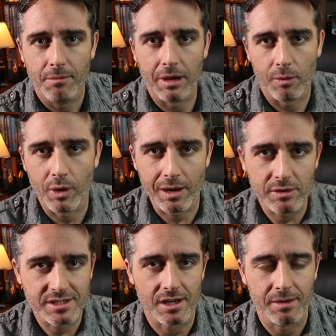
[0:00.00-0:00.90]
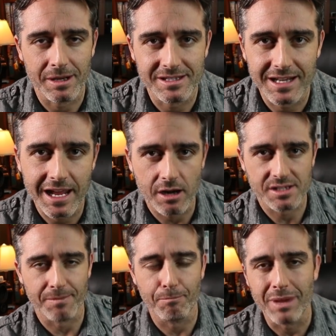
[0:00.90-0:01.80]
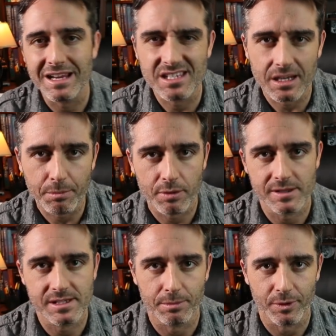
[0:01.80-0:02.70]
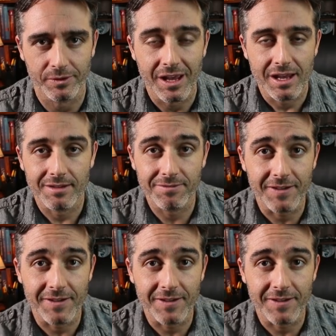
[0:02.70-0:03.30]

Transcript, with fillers: but what I want to talk about today are some basic principles. In